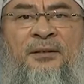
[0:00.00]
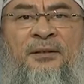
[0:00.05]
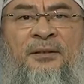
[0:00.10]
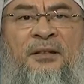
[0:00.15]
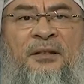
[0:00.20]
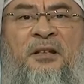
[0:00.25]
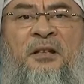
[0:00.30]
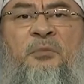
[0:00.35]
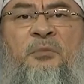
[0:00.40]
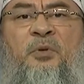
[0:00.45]

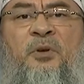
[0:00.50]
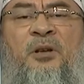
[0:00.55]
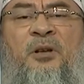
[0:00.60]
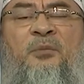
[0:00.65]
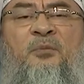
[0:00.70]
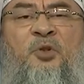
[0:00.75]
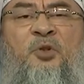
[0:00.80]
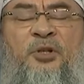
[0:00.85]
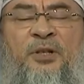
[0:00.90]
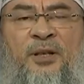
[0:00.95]
liberal
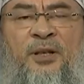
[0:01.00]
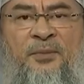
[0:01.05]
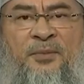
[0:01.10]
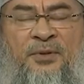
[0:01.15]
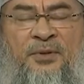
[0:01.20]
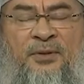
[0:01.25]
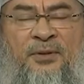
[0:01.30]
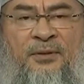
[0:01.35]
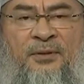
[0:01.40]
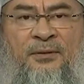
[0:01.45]

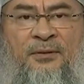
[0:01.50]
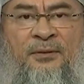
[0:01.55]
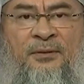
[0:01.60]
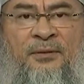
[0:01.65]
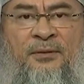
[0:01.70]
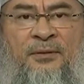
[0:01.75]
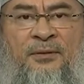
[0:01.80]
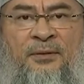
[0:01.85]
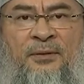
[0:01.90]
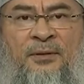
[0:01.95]
Muslims
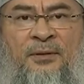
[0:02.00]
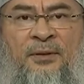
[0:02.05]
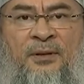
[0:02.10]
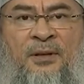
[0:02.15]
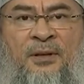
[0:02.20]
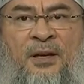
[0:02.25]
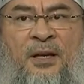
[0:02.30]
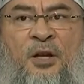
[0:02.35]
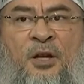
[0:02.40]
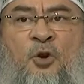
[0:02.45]

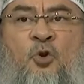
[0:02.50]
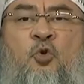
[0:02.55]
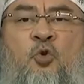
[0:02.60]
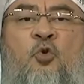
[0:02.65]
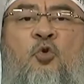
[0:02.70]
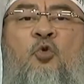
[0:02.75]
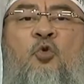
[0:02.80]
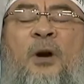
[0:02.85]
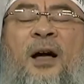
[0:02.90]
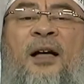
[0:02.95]

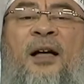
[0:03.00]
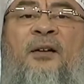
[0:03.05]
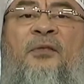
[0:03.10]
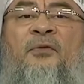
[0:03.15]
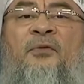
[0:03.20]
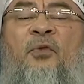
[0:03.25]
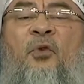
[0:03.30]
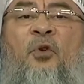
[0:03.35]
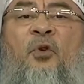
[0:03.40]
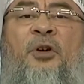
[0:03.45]
who
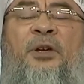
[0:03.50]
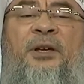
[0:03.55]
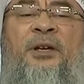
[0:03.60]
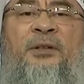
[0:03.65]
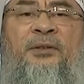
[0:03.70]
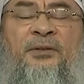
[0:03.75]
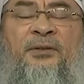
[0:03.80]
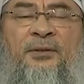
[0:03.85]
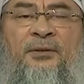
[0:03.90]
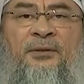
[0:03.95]

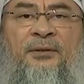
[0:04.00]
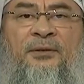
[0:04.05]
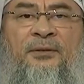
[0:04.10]
avoid,